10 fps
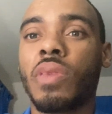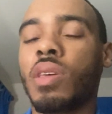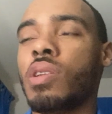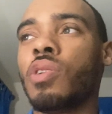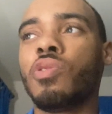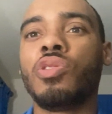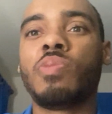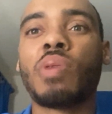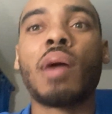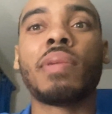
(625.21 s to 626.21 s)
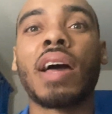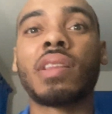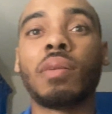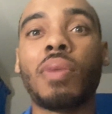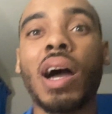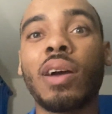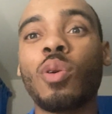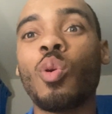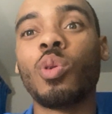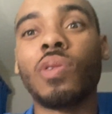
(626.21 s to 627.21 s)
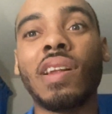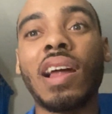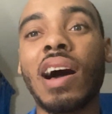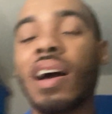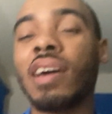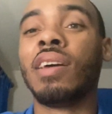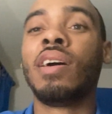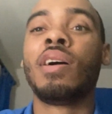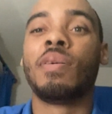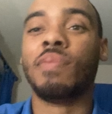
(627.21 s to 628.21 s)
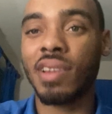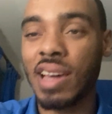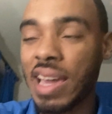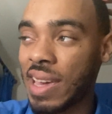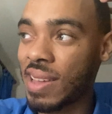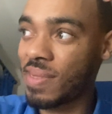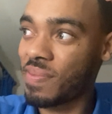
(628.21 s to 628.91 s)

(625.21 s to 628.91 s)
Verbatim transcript: you know, you'd probably have to buy gold online. But like